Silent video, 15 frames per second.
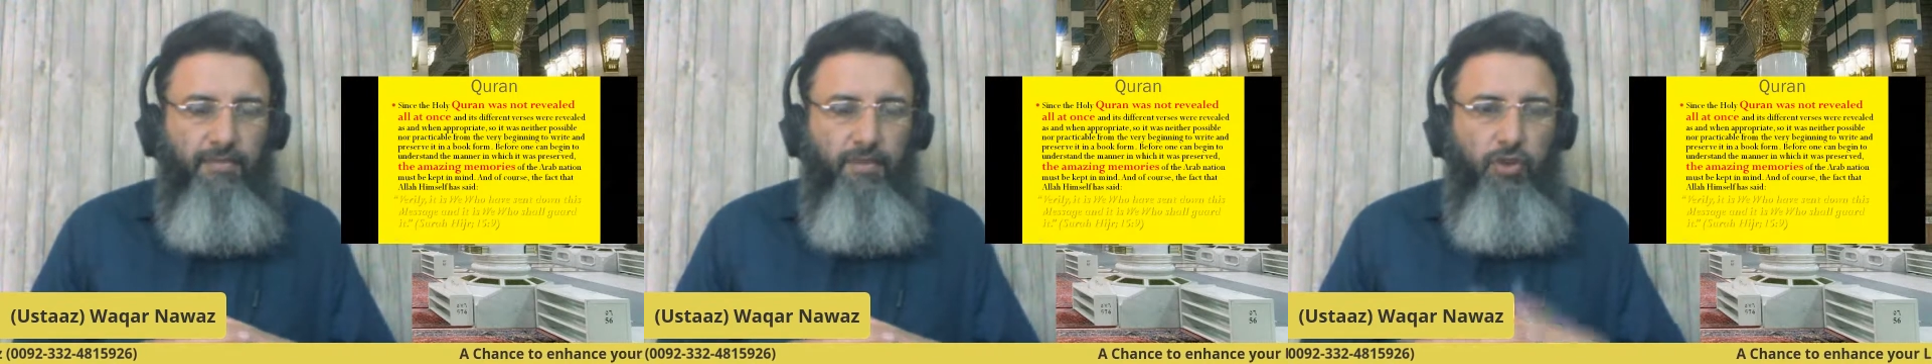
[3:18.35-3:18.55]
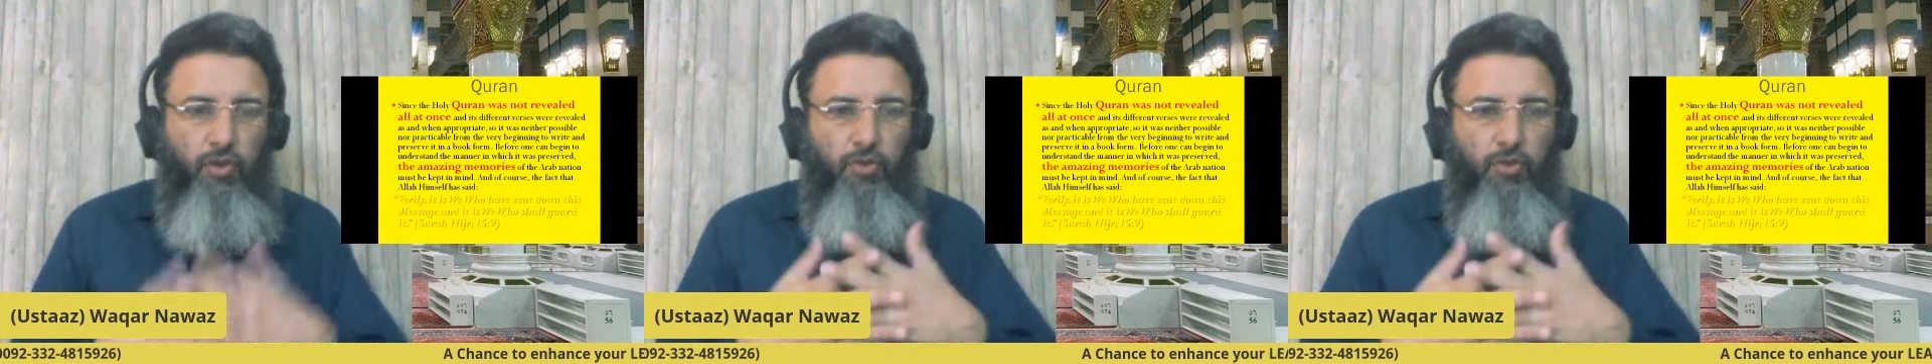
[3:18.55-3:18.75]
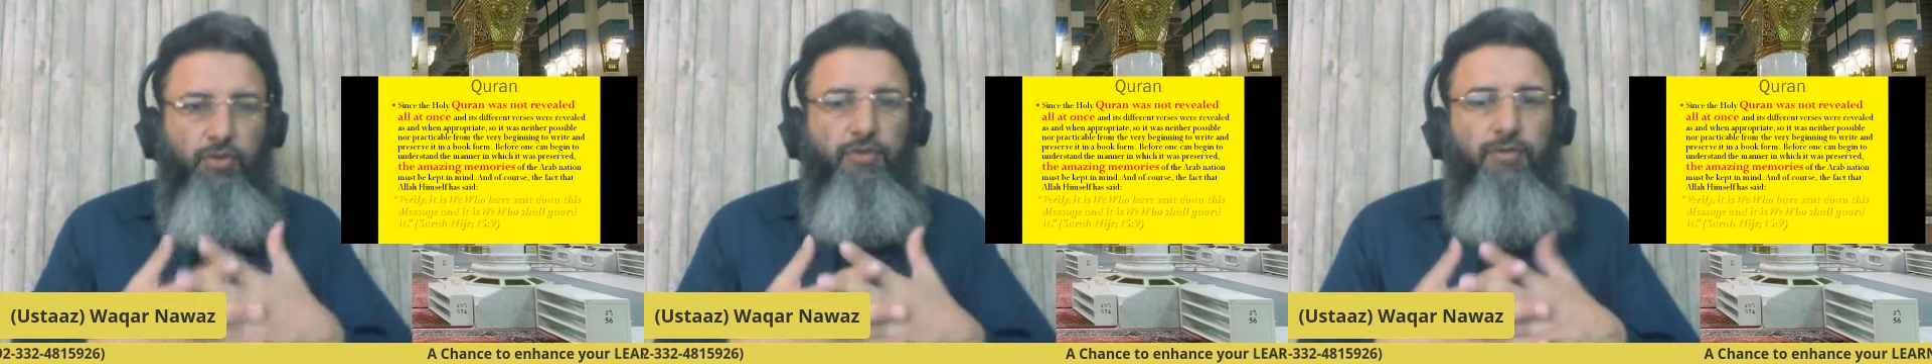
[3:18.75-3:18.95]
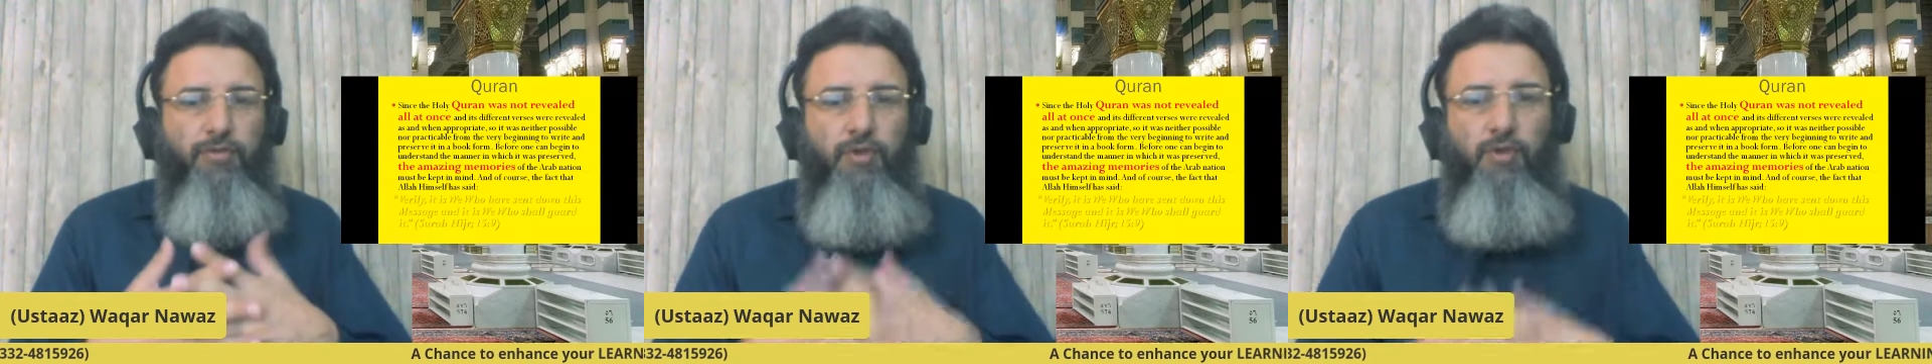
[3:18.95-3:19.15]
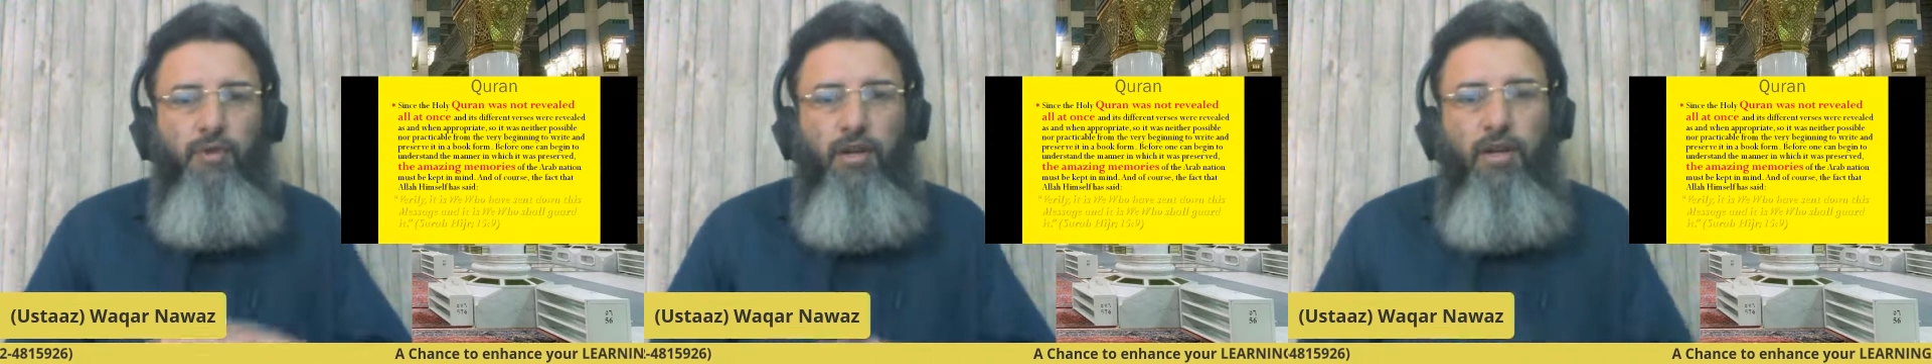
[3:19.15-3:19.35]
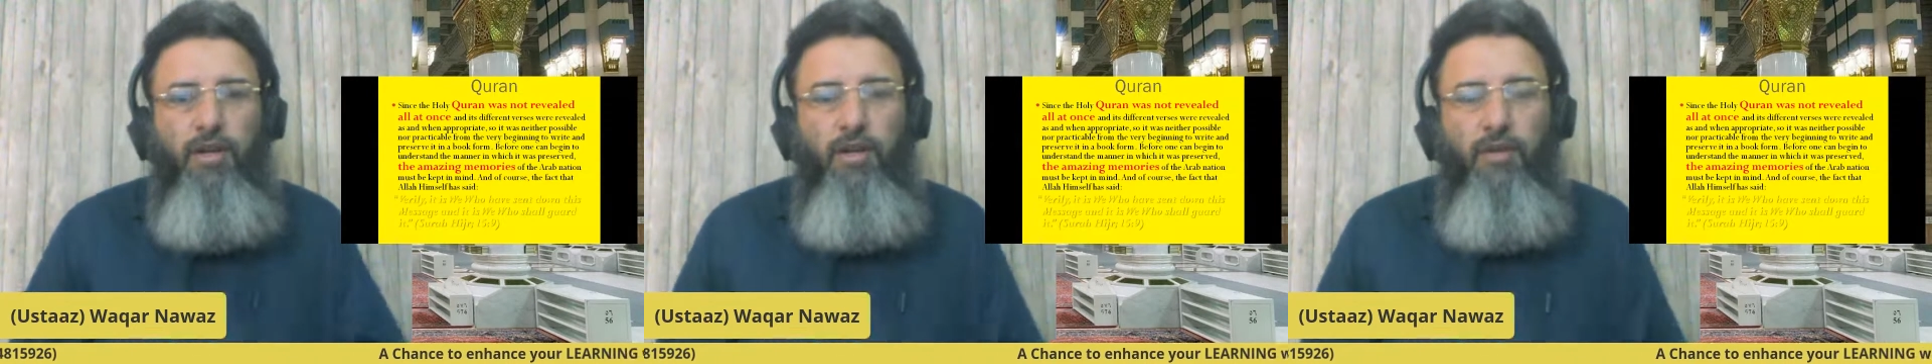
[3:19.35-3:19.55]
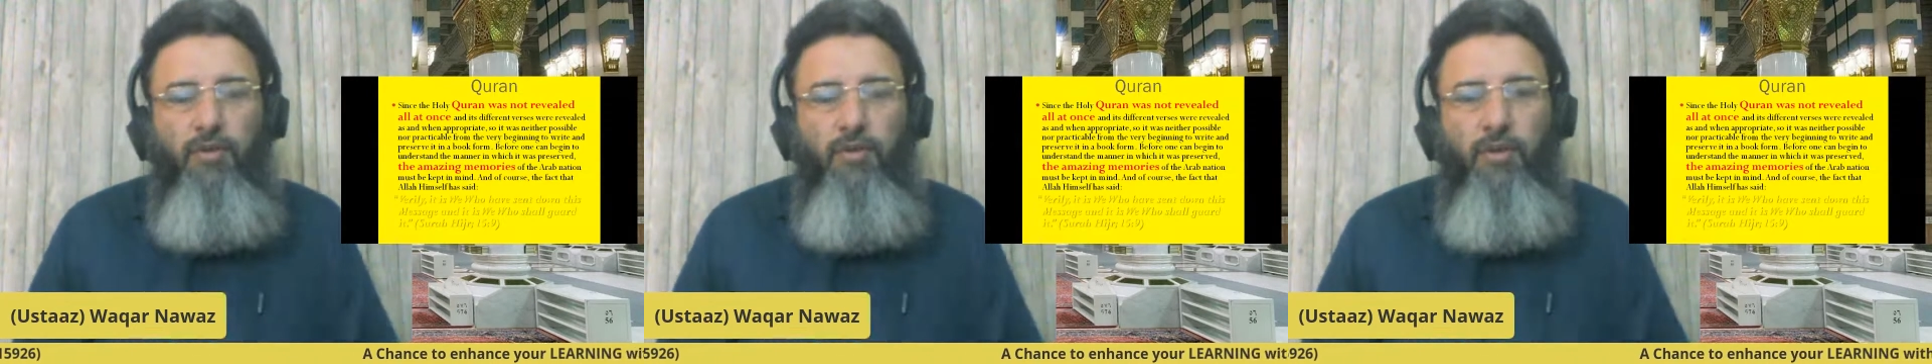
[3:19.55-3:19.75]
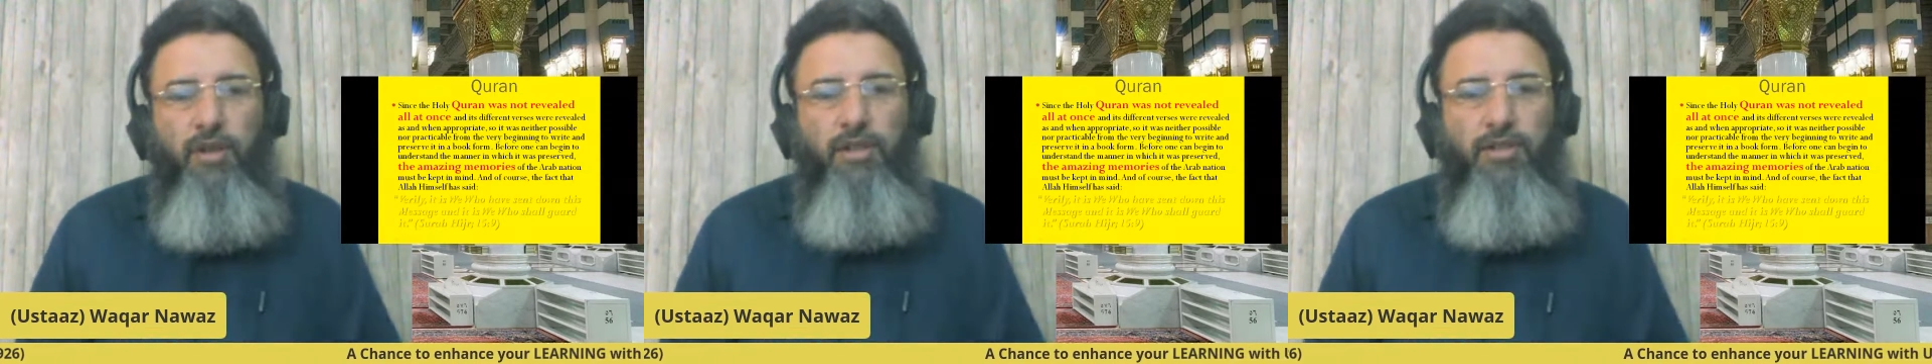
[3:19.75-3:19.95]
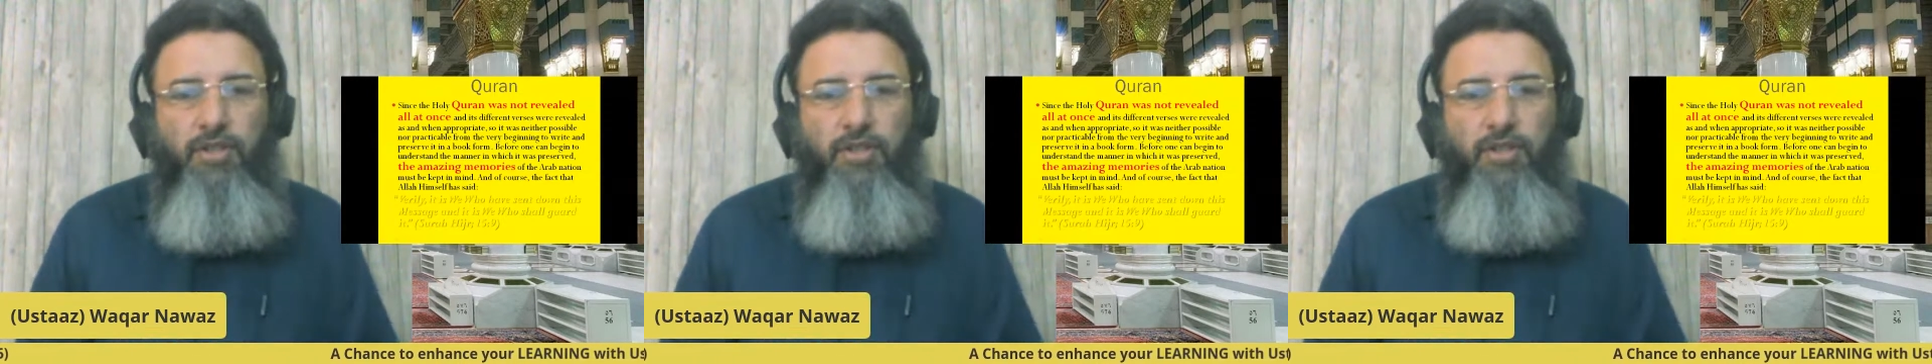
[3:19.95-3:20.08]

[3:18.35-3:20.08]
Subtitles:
Those of you who got the